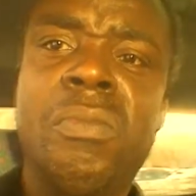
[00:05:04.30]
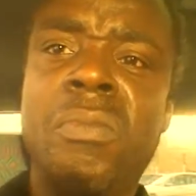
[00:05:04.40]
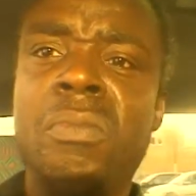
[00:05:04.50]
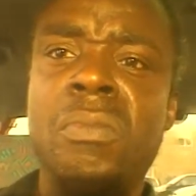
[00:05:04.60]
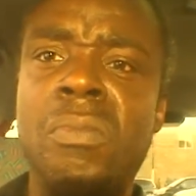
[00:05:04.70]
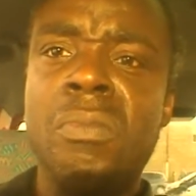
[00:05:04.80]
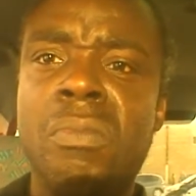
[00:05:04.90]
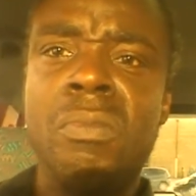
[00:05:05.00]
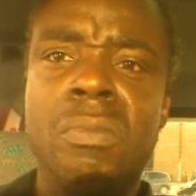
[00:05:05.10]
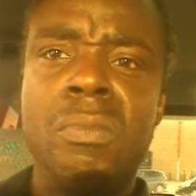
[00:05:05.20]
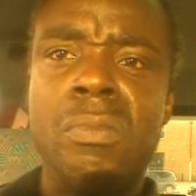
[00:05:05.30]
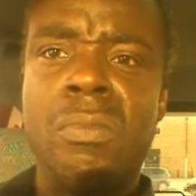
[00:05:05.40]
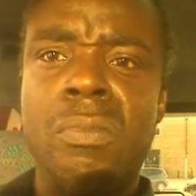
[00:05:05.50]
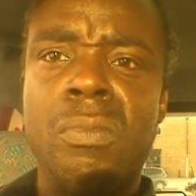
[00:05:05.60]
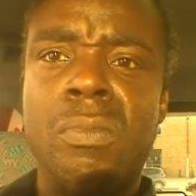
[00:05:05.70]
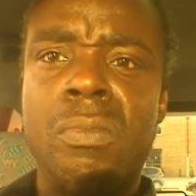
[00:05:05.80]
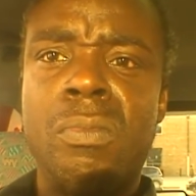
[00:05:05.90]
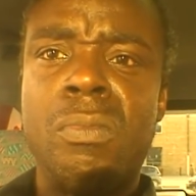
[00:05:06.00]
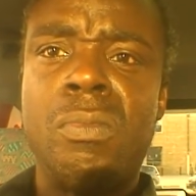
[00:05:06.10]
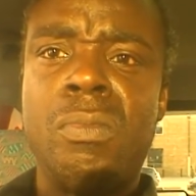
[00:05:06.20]

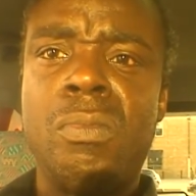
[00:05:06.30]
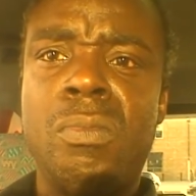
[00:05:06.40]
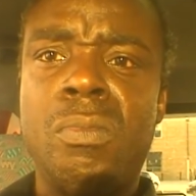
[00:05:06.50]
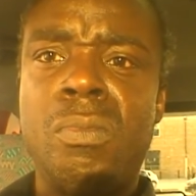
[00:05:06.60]
(silence)